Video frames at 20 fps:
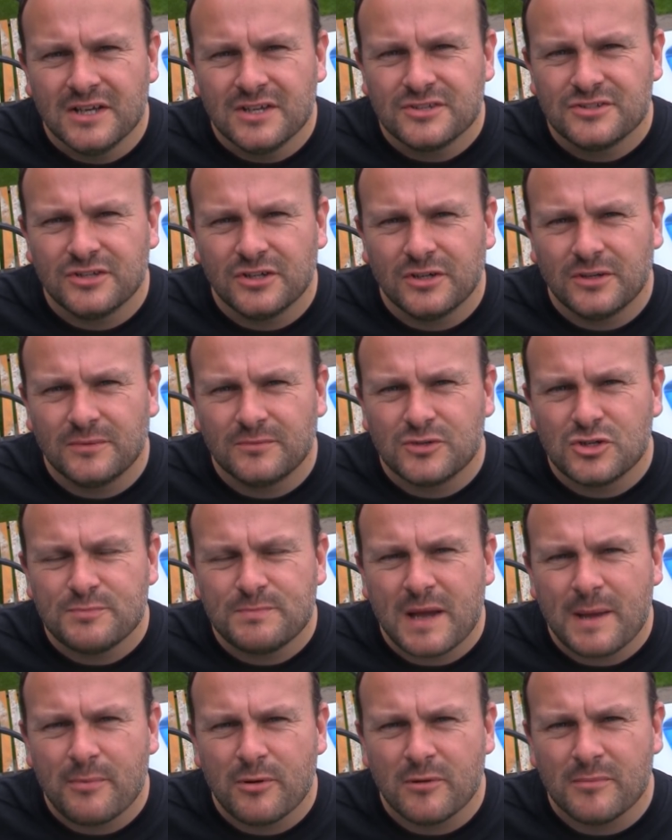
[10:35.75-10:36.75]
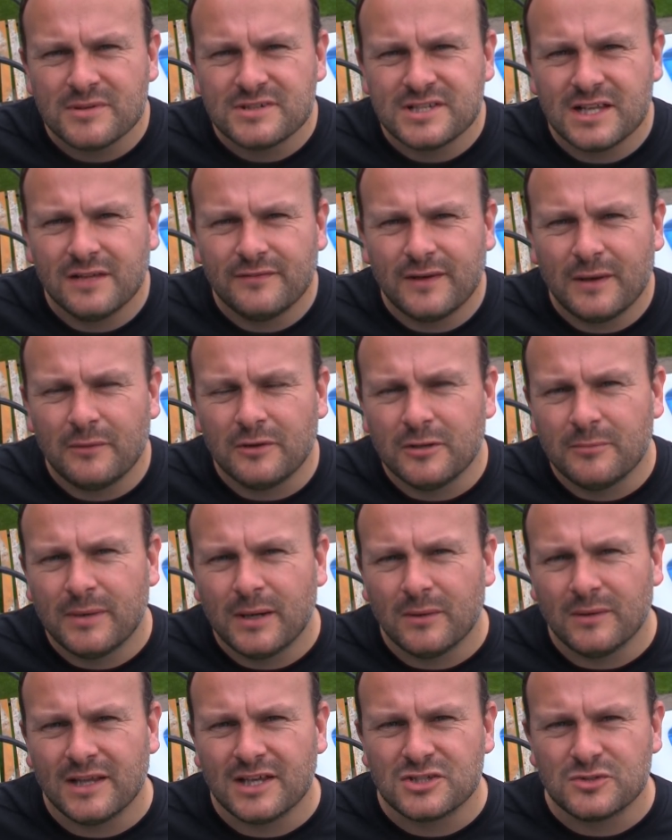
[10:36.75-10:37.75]
So just by putting myself out and
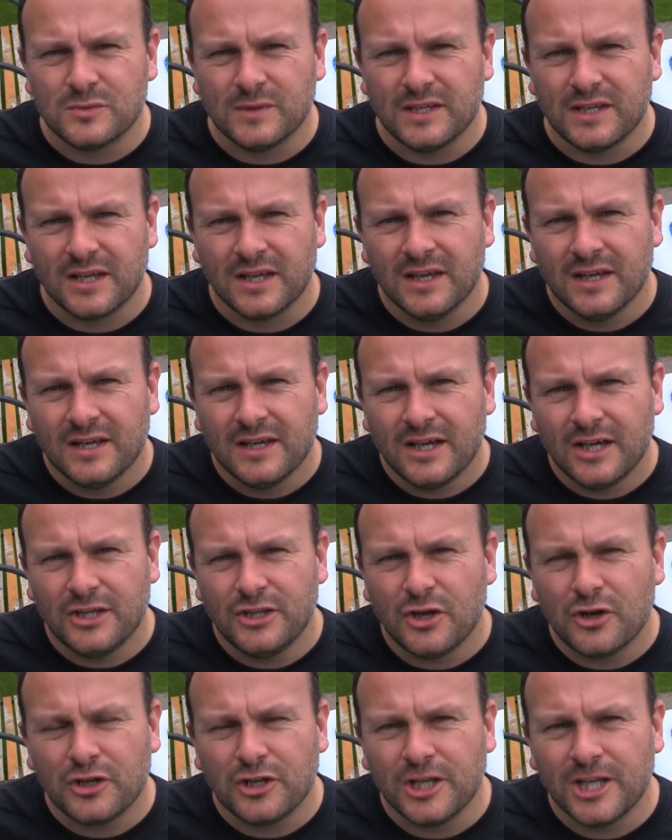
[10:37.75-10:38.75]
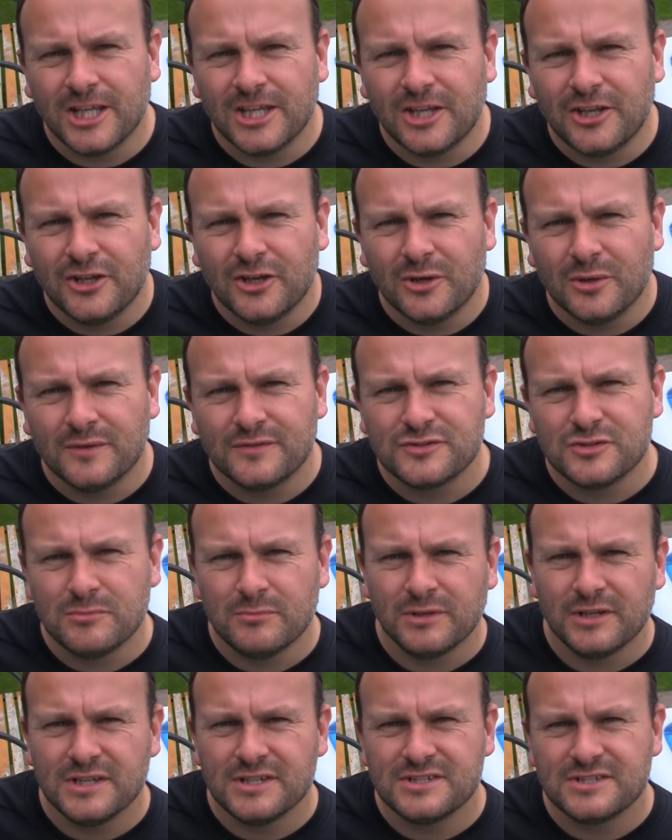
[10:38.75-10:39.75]
about last week and knocking on the door of
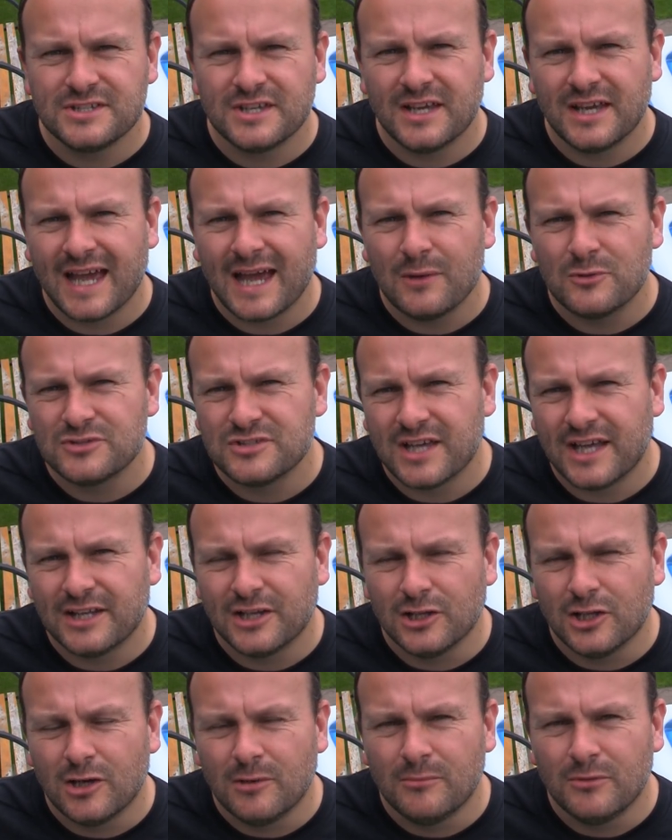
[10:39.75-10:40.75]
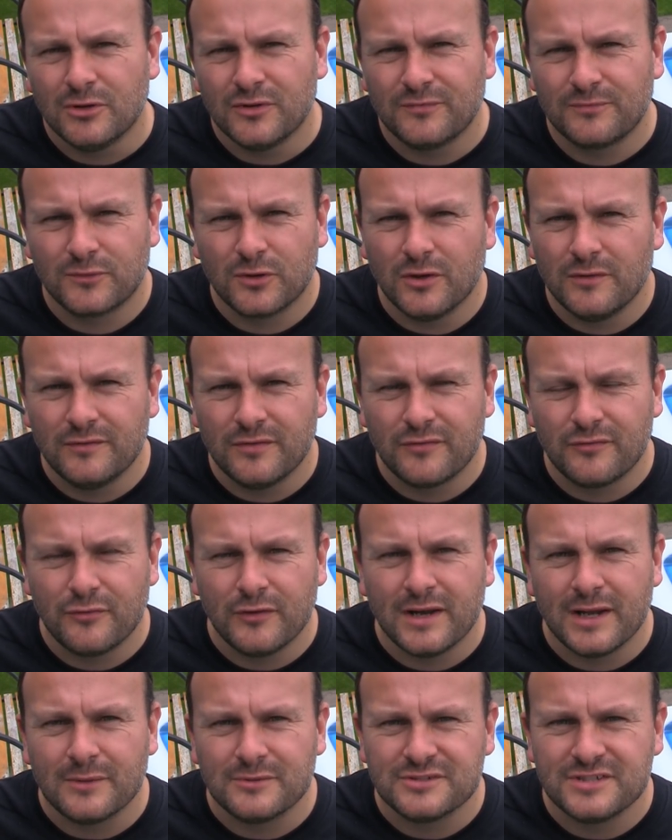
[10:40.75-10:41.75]
somebody's uh, house that had a lawnmower going for
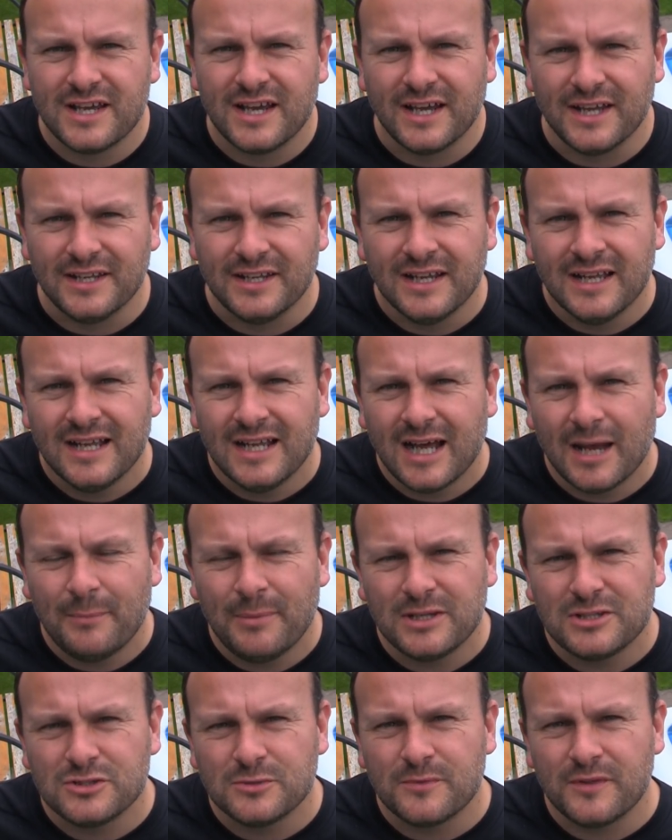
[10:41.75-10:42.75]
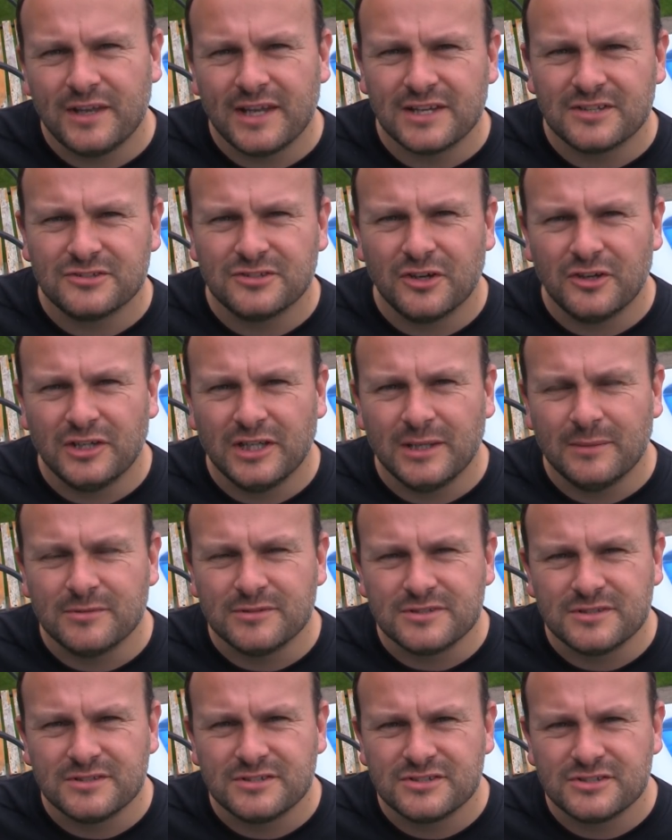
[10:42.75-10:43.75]
free outside, I picked up the next door
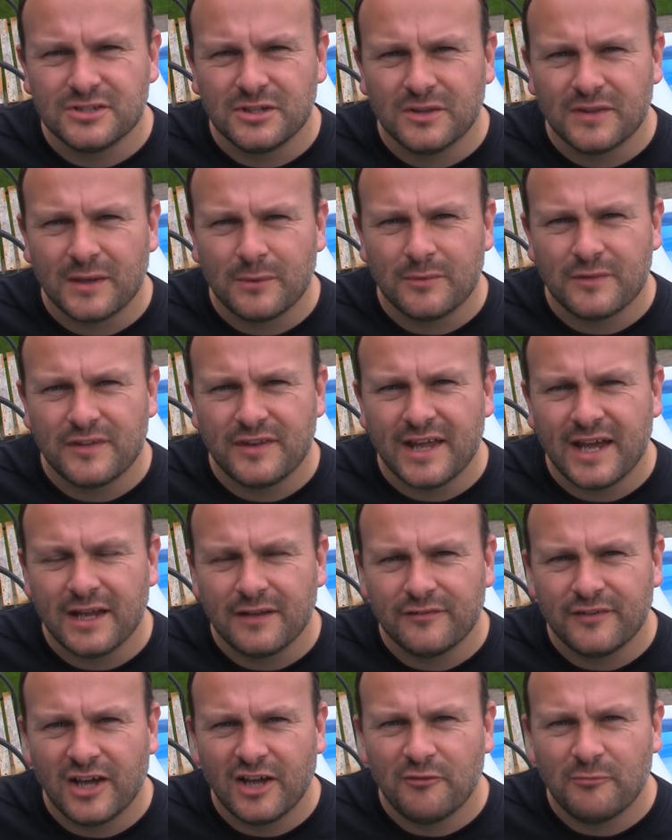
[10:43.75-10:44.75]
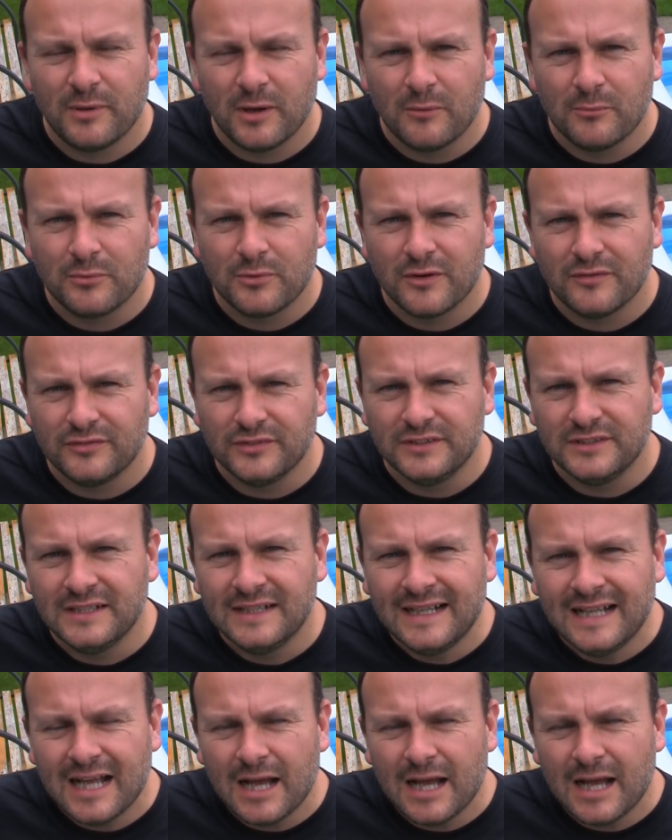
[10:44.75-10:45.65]
neighbours and sold that with a ninety-five pound profit.